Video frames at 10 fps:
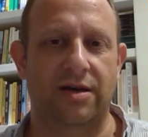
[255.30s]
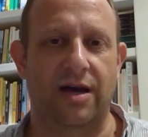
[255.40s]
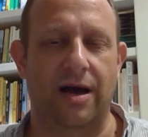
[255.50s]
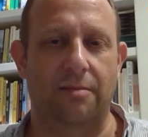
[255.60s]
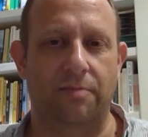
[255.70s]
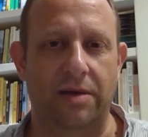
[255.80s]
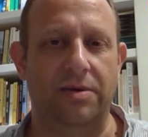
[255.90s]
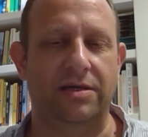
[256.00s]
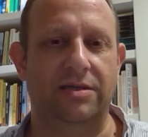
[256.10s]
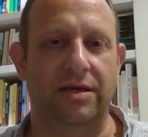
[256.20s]
a
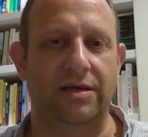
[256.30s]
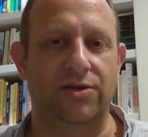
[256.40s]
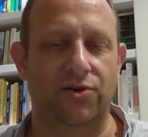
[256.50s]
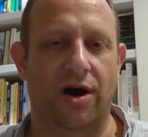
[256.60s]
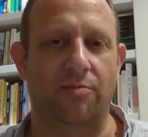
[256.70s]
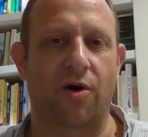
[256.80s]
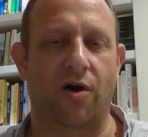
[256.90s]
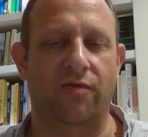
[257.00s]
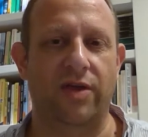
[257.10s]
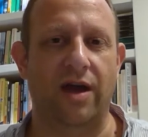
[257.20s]
BBC drama
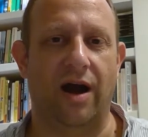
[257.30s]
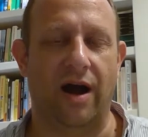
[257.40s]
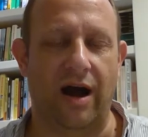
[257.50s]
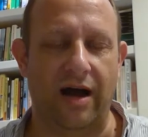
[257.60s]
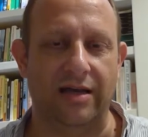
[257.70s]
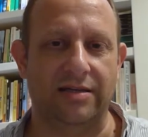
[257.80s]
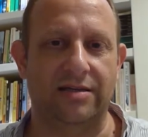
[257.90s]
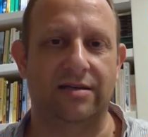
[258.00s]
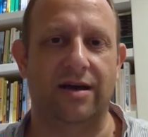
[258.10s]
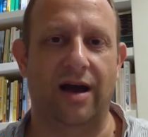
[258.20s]
of the
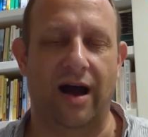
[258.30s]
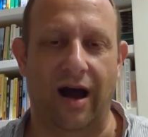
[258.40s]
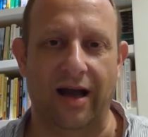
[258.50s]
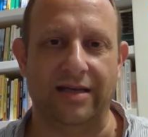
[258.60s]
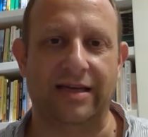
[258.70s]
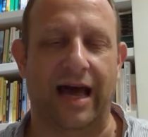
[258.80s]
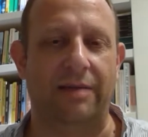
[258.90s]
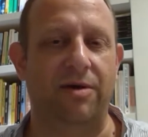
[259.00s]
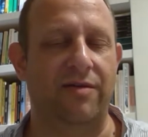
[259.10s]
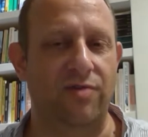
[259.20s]
highest
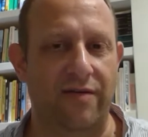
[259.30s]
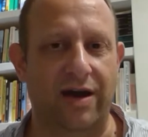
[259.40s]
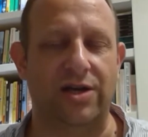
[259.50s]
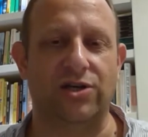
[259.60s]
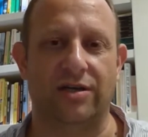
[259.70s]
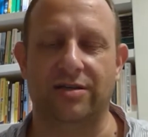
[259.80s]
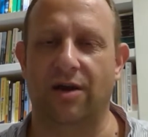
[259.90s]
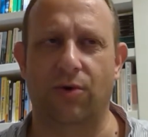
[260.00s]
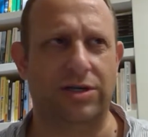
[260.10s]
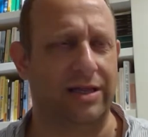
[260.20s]
calibre. If you ever get a chance to go
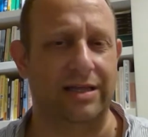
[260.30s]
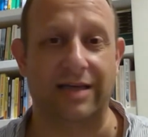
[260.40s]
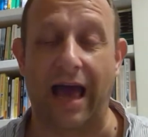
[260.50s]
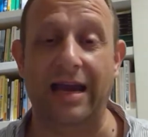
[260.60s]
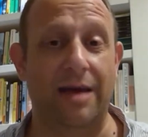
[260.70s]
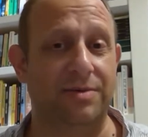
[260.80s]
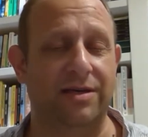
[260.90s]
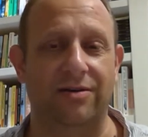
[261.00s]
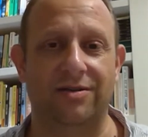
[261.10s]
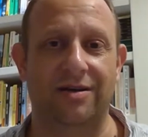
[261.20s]
and watch, I think there's 8
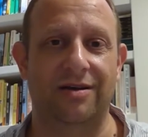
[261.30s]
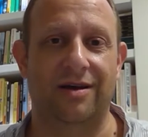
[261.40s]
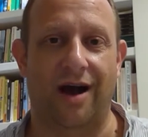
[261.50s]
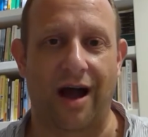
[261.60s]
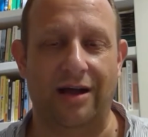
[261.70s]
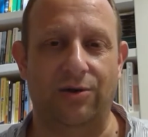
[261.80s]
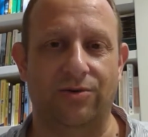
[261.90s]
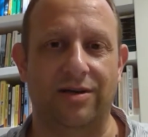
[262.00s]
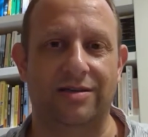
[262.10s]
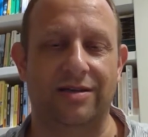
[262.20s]
episodes, I,
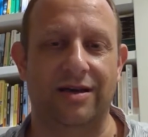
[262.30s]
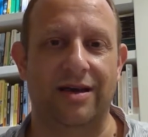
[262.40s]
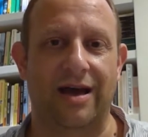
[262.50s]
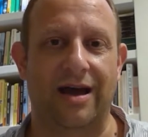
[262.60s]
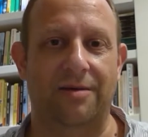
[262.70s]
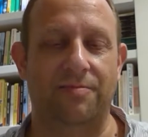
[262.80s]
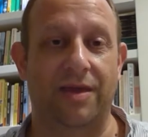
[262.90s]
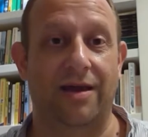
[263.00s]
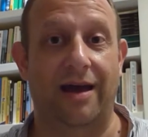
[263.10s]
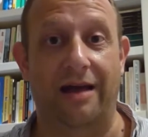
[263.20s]
Claudius. And
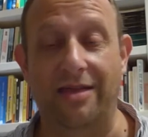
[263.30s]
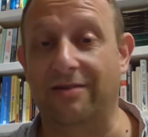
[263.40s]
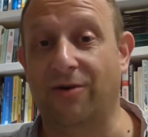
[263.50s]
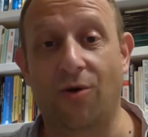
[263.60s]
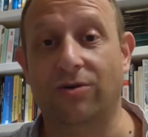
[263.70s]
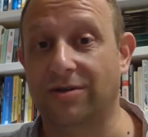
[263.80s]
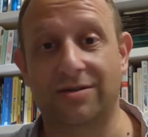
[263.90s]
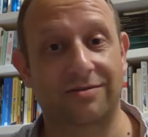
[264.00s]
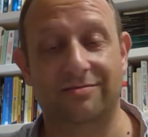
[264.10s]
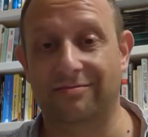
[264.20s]
then, of course,
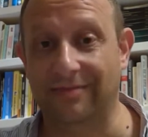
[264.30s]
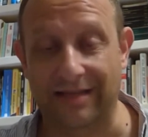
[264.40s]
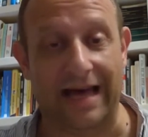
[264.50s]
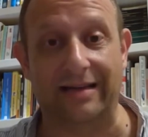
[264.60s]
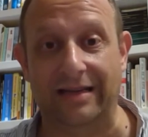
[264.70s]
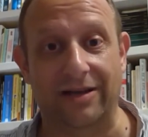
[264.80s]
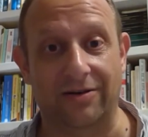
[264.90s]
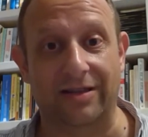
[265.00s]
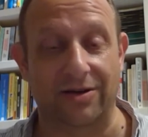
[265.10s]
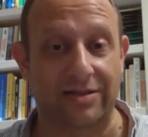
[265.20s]
that in
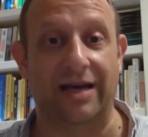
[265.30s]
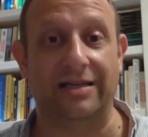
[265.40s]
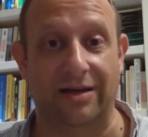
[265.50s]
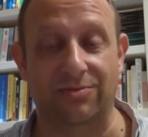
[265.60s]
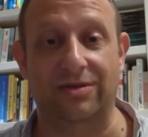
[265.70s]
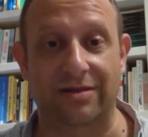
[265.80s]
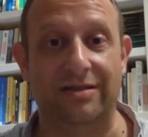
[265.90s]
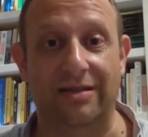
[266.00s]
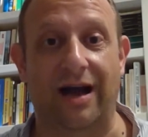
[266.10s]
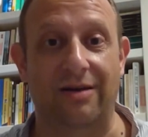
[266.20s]
those days I was
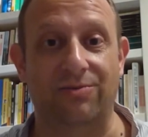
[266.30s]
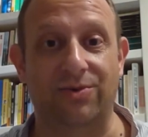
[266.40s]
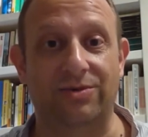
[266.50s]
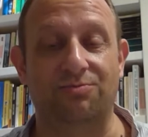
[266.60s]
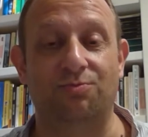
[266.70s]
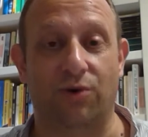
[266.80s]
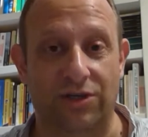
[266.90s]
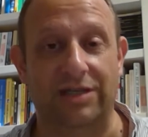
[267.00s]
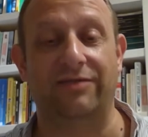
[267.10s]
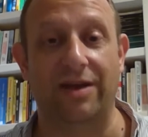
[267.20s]
watching
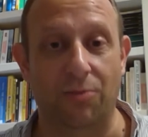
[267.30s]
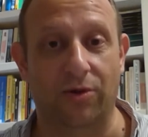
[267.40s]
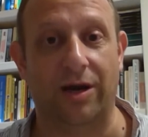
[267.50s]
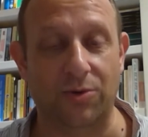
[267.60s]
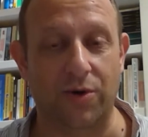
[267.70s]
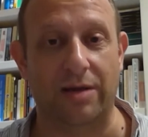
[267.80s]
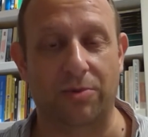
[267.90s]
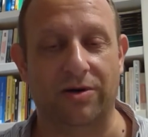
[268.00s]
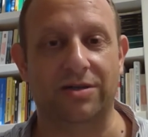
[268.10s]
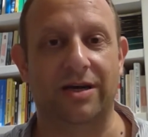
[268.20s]
TV more than I was reading
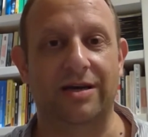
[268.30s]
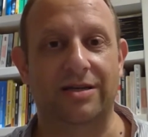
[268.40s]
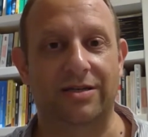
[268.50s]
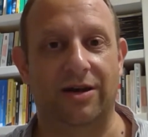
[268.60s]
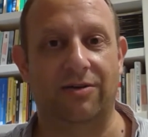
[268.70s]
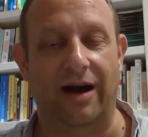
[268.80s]
books, so